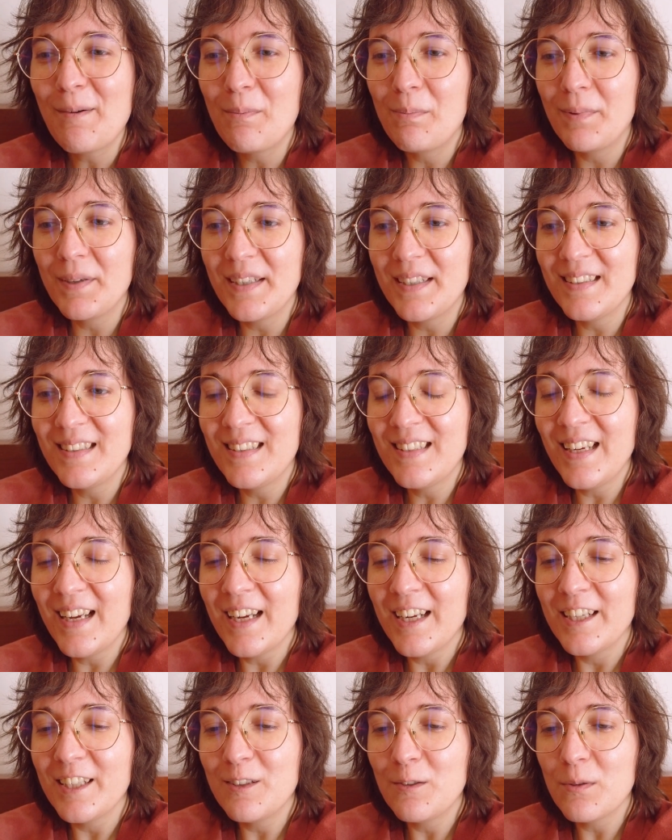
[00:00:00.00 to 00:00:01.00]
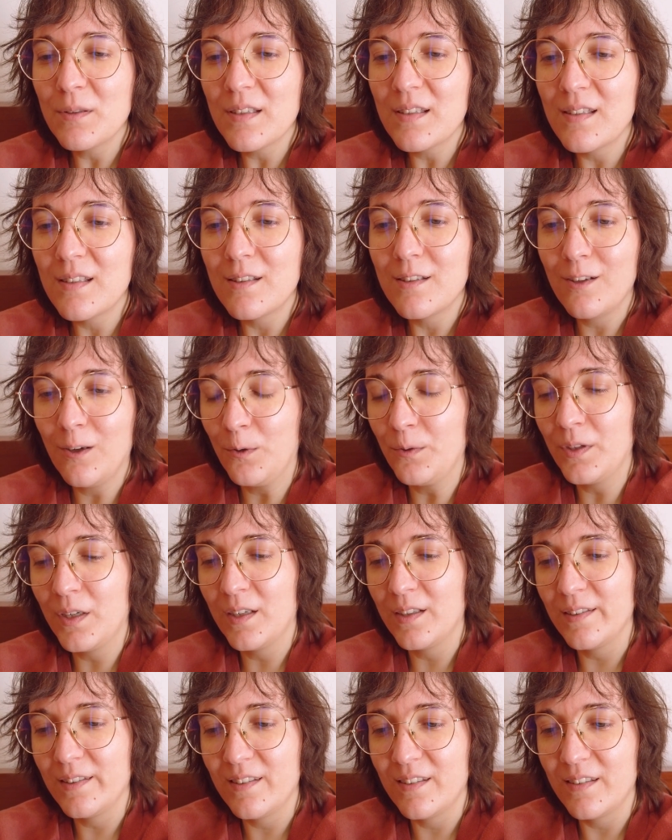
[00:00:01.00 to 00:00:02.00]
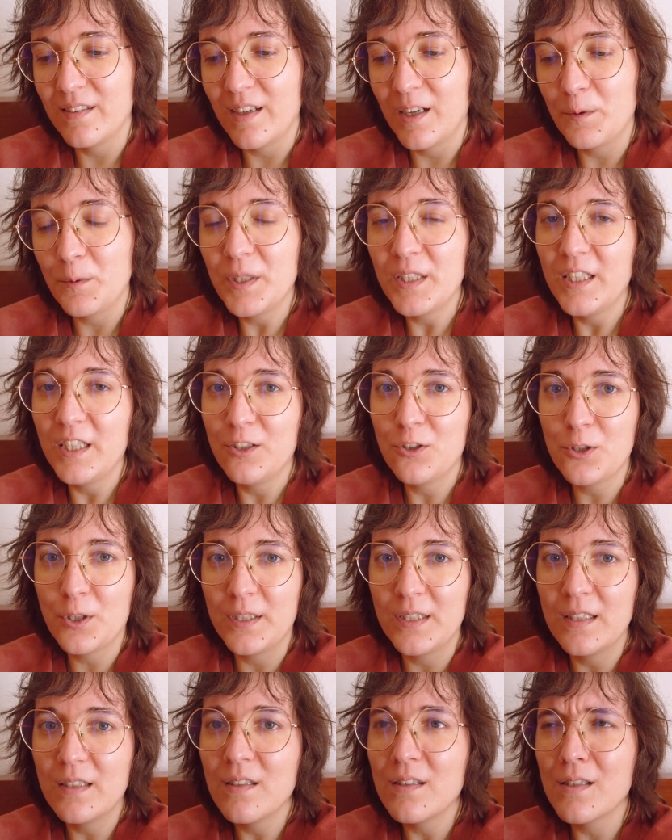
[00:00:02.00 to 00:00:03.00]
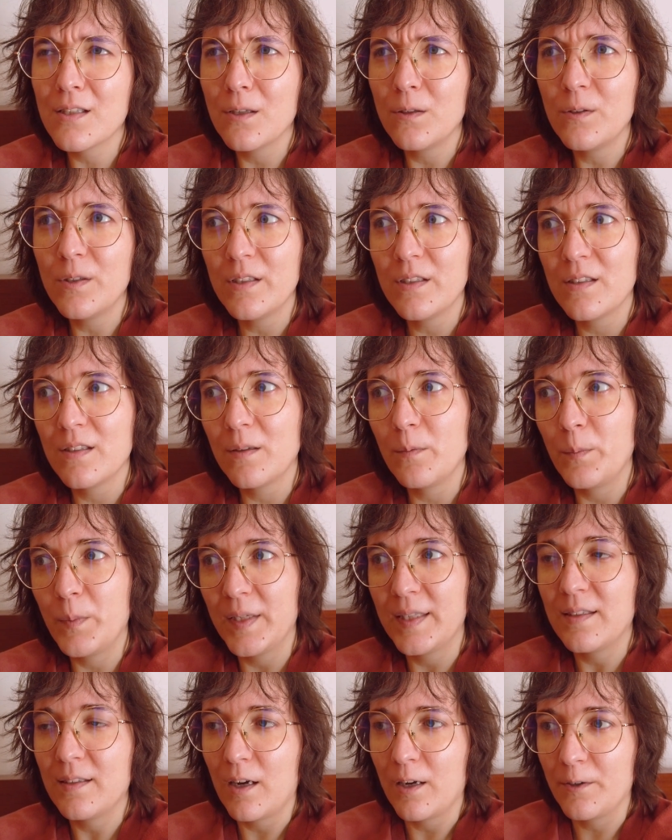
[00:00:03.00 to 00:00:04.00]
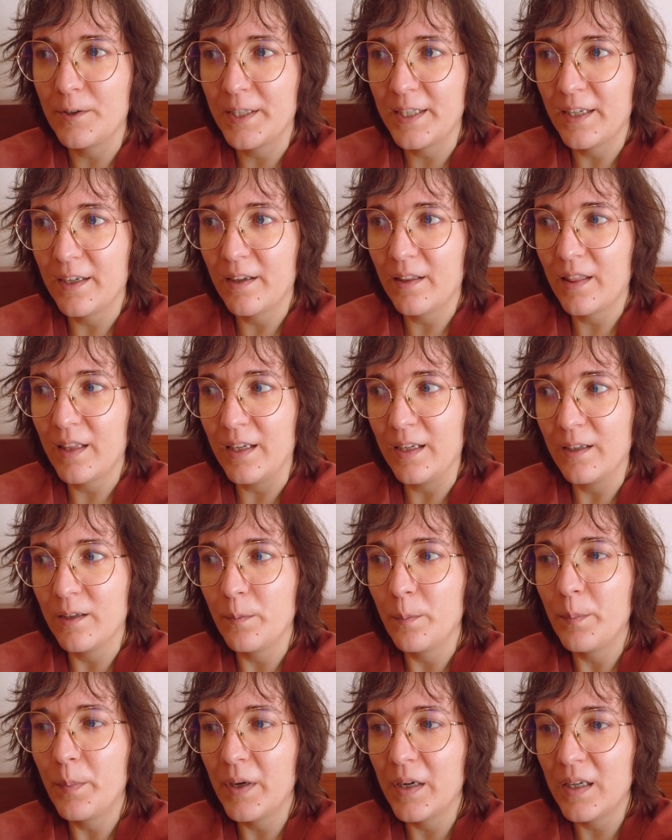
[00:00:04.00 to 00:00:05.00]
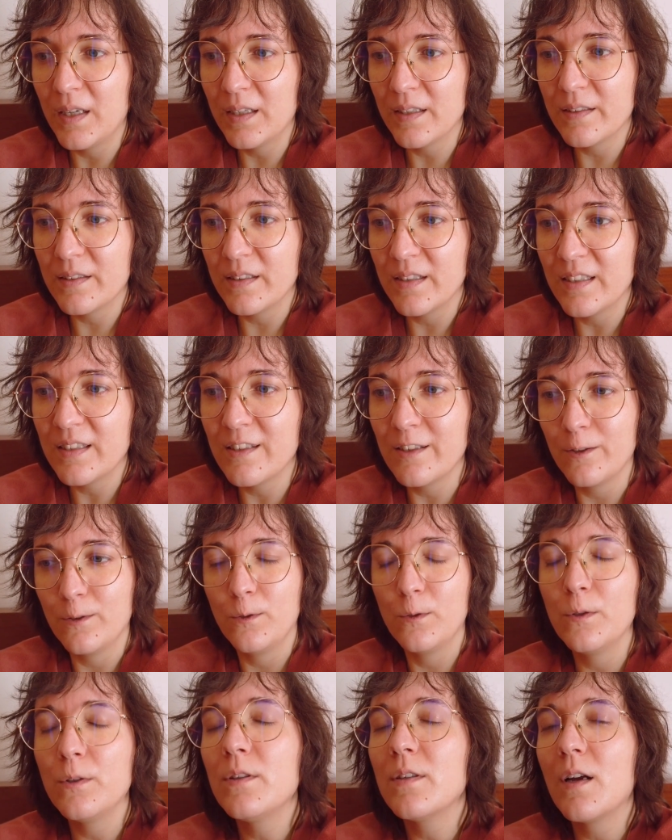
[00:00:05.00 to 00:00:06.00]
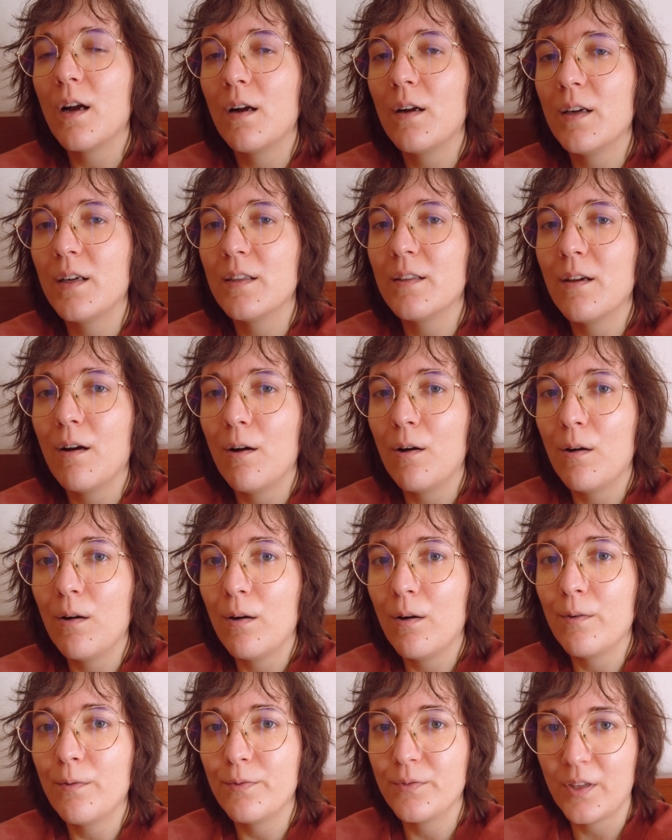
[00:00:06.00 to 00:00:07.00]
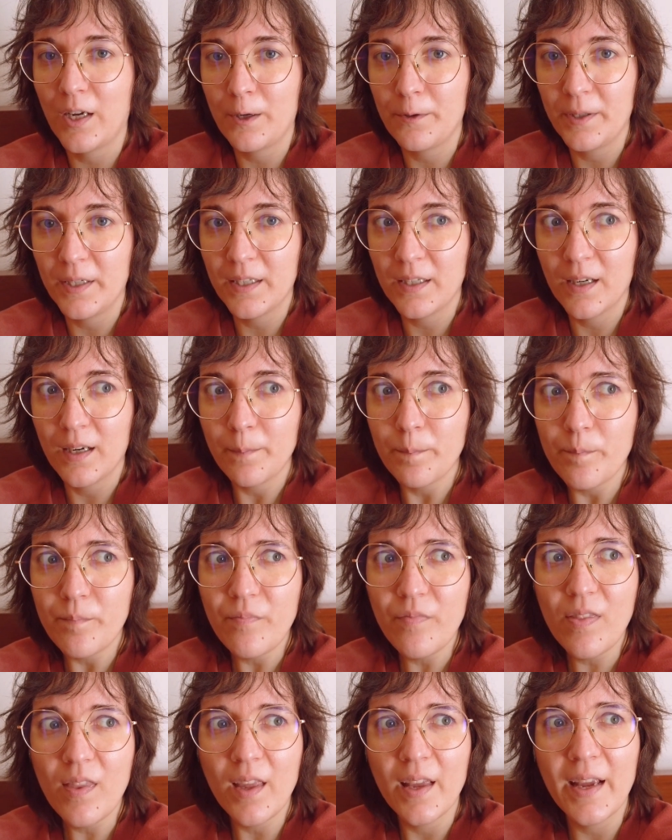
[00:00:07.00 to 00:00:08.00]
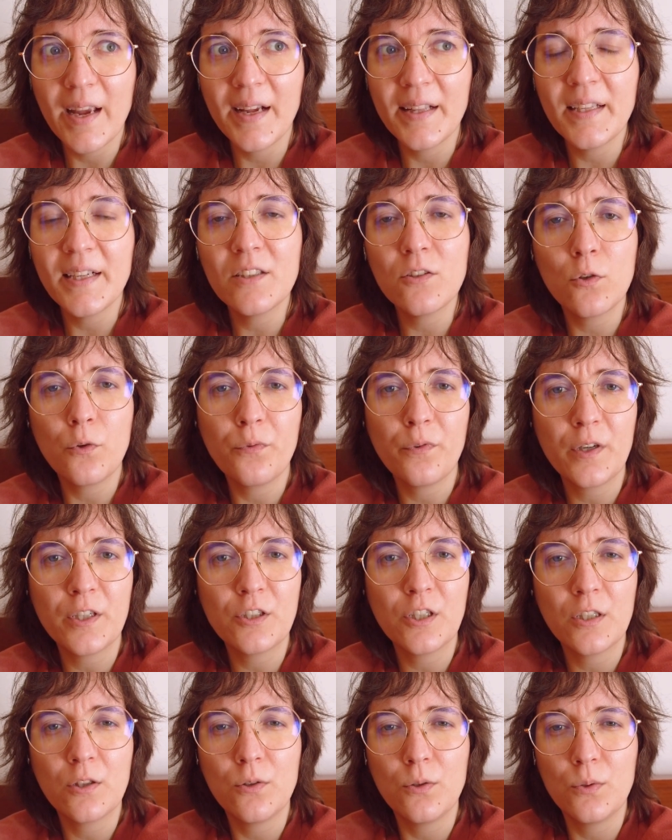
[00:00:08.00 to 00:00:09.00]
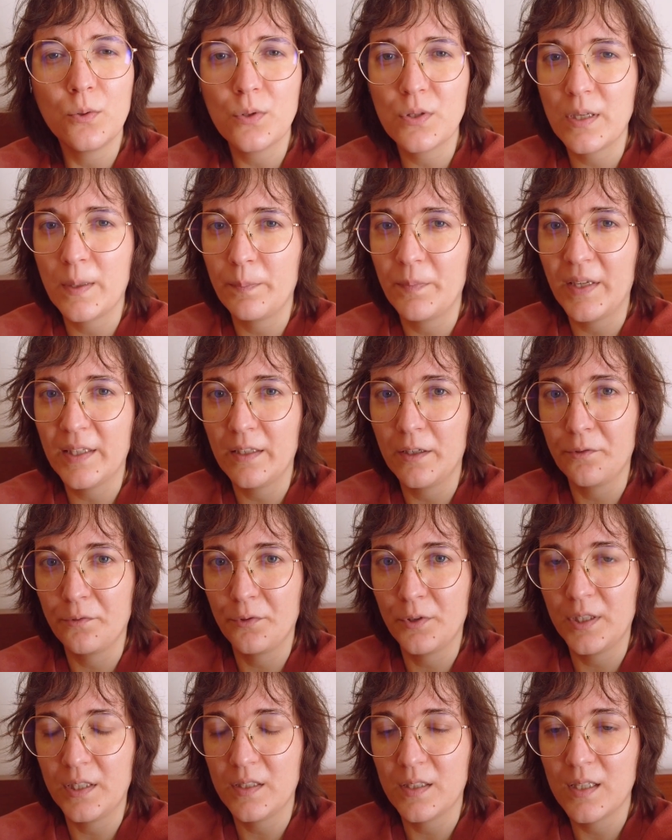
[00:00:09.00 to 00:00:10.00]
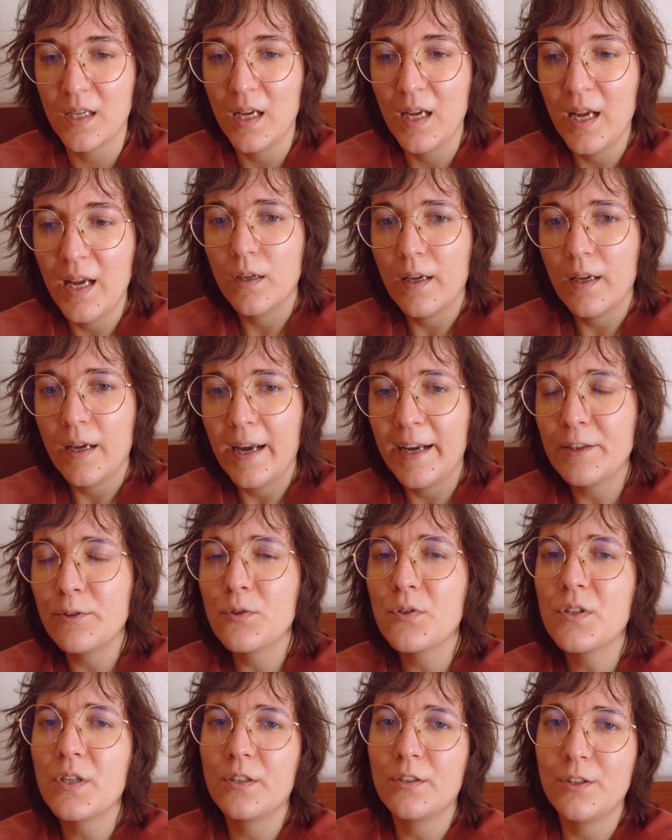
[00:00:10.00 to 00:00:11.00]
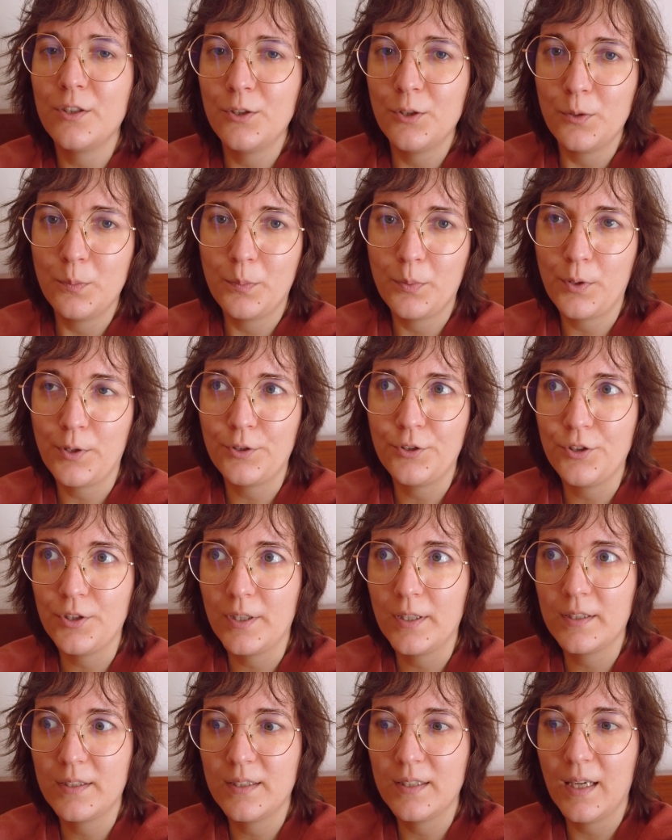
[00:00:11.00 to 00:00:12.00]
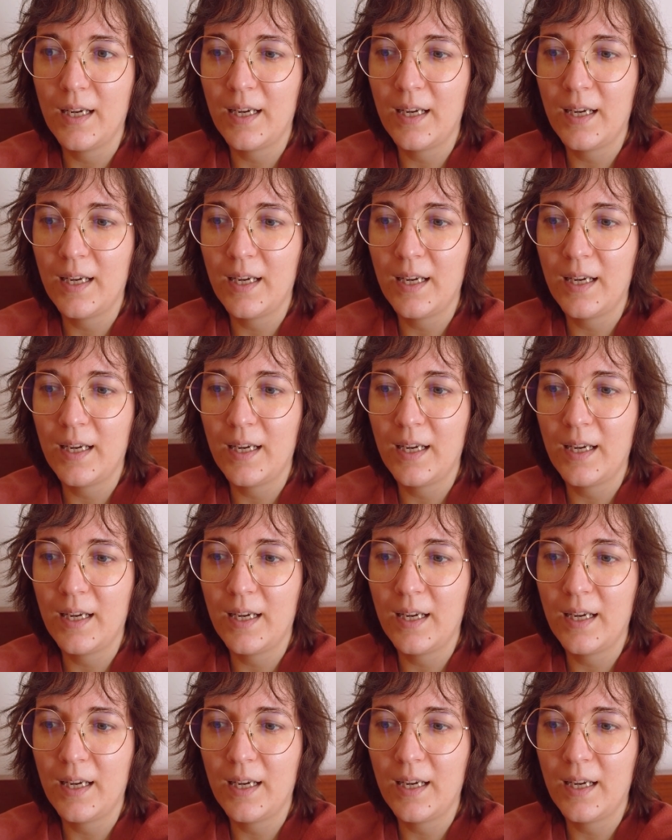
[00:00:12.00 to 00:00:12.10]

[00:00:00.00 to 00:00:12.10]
But yeah, it was so nice. I really enjoyed it. It's always a bit tiring, I think, but it's a good kind of tiring, and it's refreshing to do something different and to start a new project.